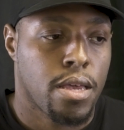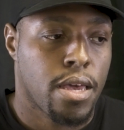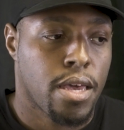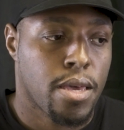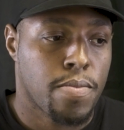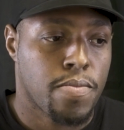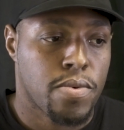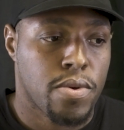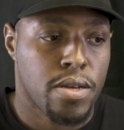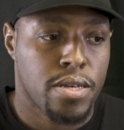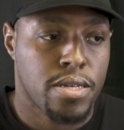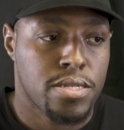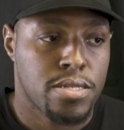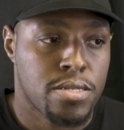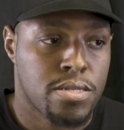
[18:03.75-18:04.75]
AIM
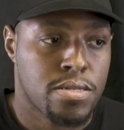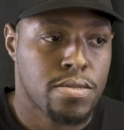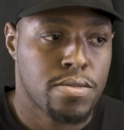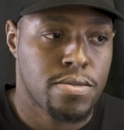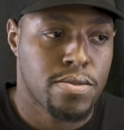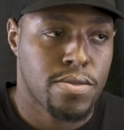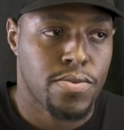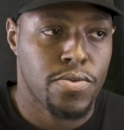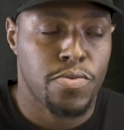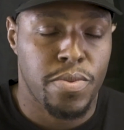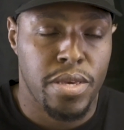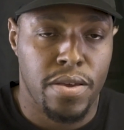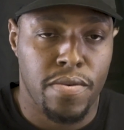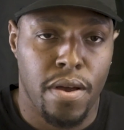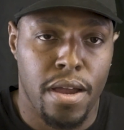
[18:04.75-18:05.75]
runs through
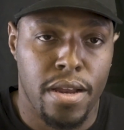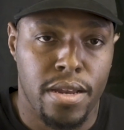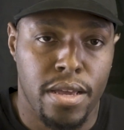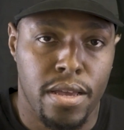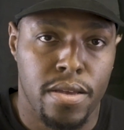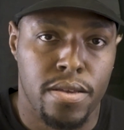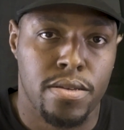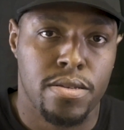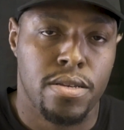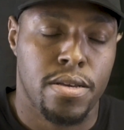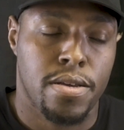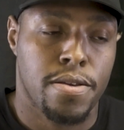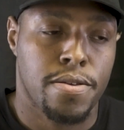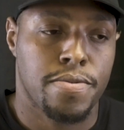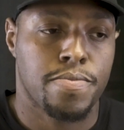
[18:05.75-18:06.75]
me right
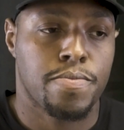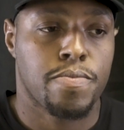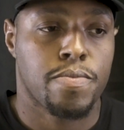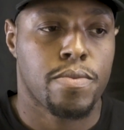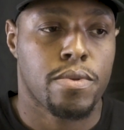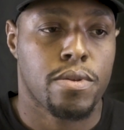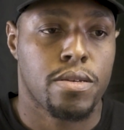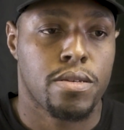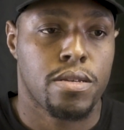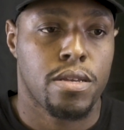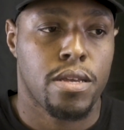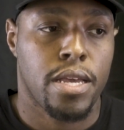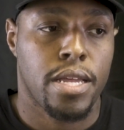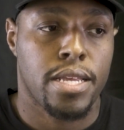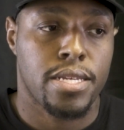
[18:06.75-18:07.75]
now.
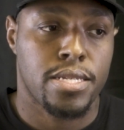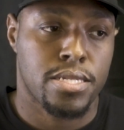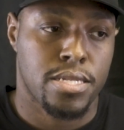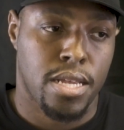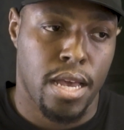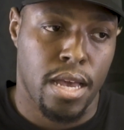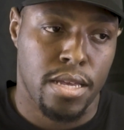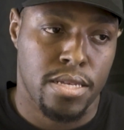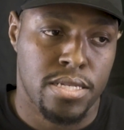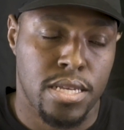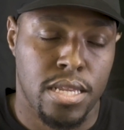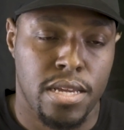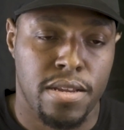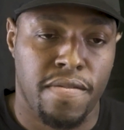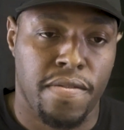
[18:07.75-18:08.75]
It is not
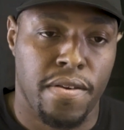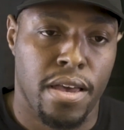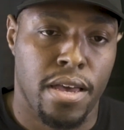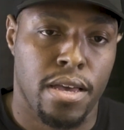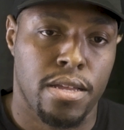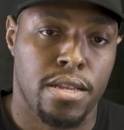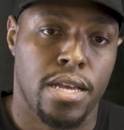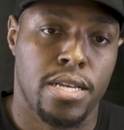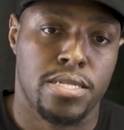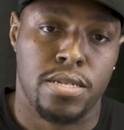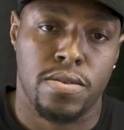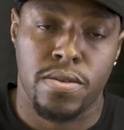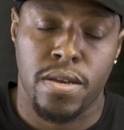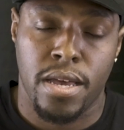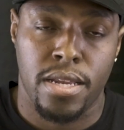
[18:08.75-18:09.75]
solidified as a
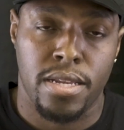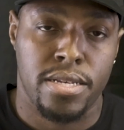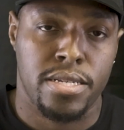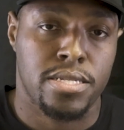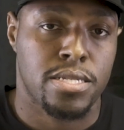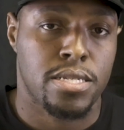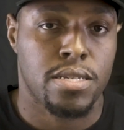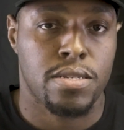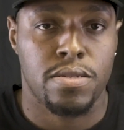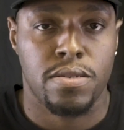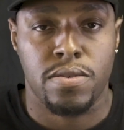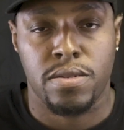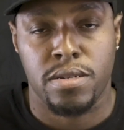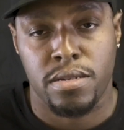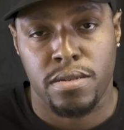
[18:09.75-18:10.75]
LLC or
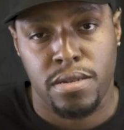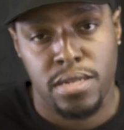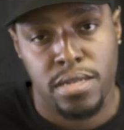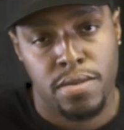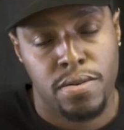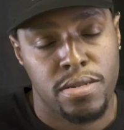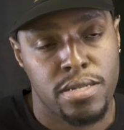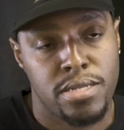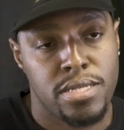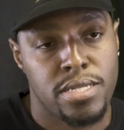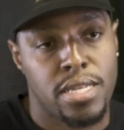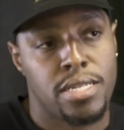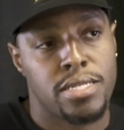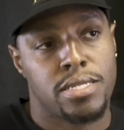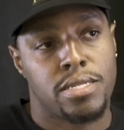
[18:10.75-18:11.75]

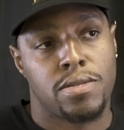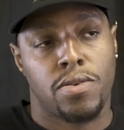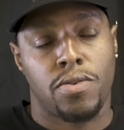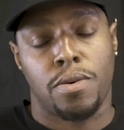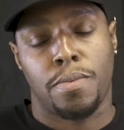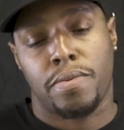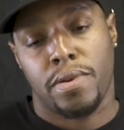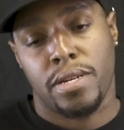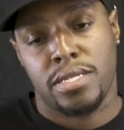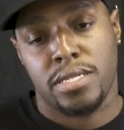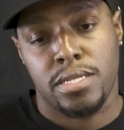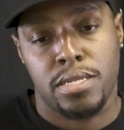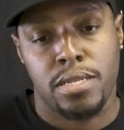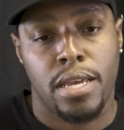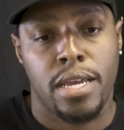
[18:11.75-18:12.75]
organization or
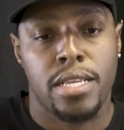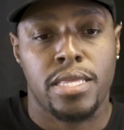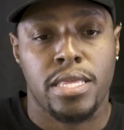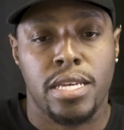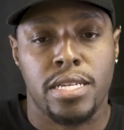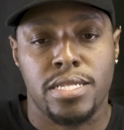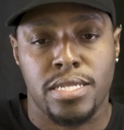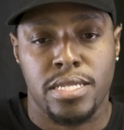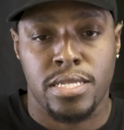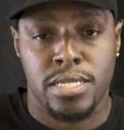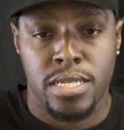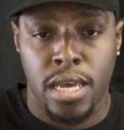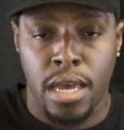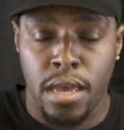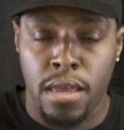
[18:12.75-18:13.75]
corporation, anything just
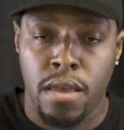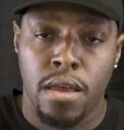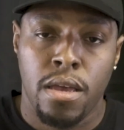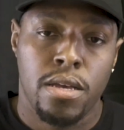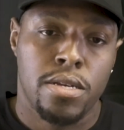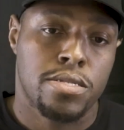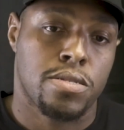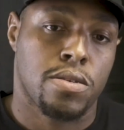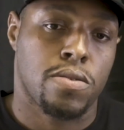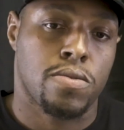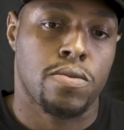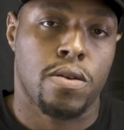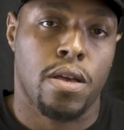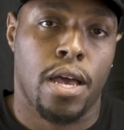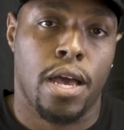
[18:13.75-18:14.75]
yet.
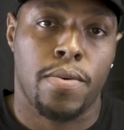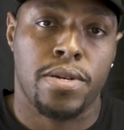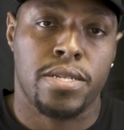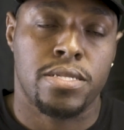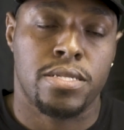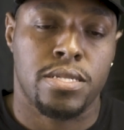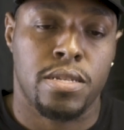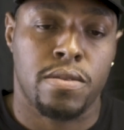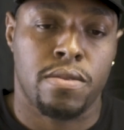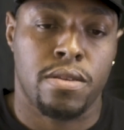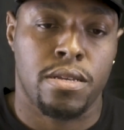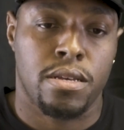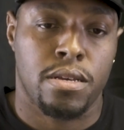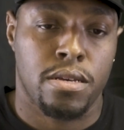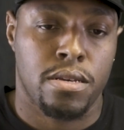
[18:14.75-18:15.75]
So I would consider
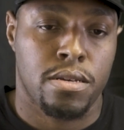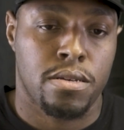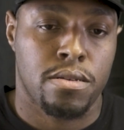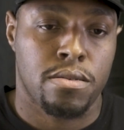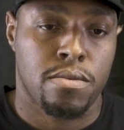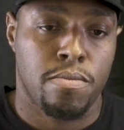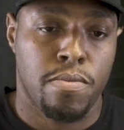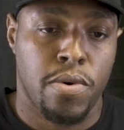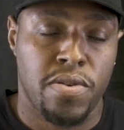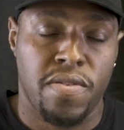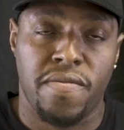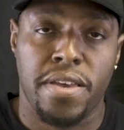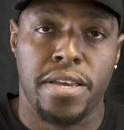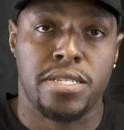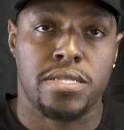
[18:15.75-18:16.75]
it a
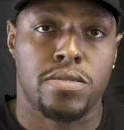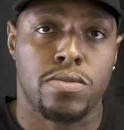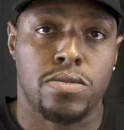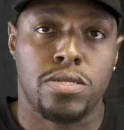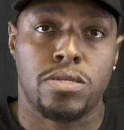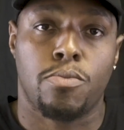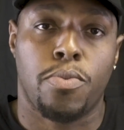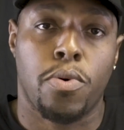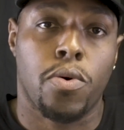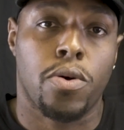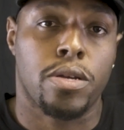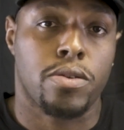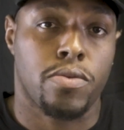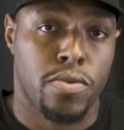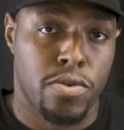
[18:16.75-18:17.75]
motivational
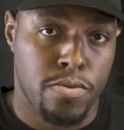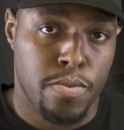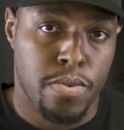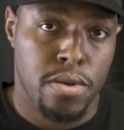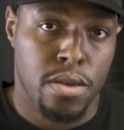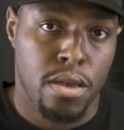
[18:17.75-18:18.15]
support group.